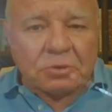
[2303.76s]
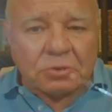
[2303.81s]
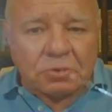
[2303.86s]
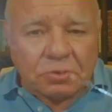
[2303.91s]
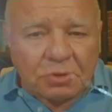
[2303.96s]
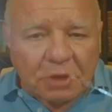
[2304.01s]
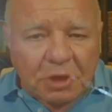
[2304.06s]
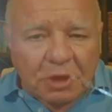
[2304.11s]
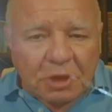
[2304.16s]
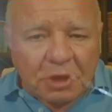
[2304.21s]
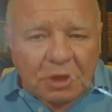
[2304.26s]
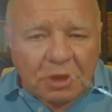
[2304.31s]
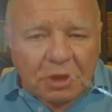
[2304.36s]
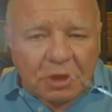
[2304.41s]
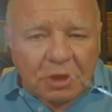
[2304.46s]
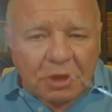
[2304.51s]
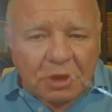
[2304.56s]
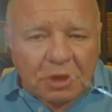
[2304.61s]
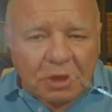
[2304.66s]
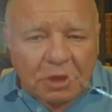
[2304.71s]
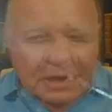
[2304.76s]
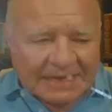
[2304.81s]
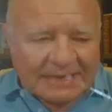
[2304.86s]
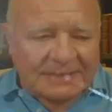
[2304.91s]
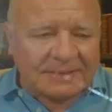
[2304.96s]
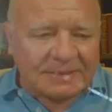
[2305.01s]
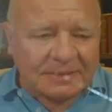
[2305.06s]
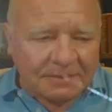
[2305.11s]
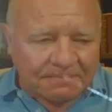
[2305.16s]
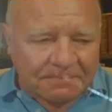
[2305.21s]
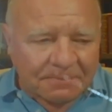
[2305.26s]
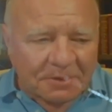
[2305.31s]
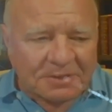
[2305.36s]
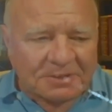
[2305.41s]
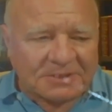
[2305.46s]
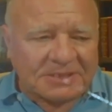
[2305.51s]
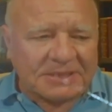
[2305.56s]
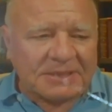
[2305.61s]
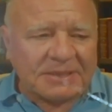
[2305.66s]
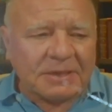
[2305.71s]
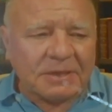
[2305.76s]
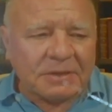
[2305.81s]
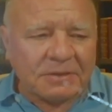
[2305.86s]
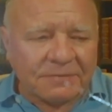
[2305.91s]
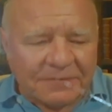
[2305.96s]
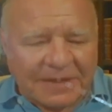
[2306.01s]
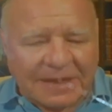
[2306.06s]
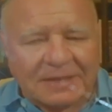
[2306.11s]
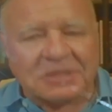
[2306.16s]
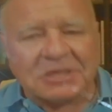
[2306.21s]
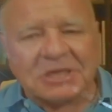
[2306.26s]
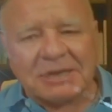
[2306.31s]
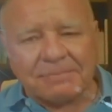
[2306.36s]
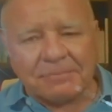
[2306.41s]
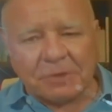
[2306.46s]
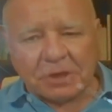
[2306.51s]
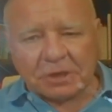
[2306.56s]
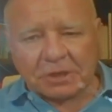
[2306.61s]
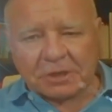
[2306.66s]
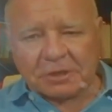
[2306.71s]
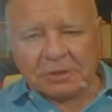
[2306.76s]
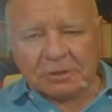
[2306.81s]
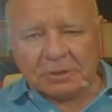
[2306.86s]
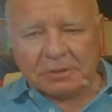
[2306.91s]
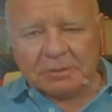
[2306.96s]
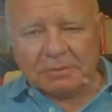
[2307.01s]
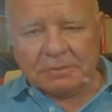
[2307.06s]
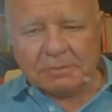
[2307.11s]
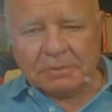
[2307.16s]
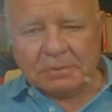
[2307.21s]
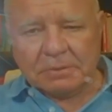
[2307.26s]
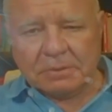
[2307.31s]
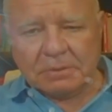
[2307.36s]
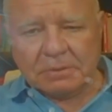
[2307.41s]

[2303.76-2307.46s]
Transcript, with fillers: do not understand the policy of Angela Merkel.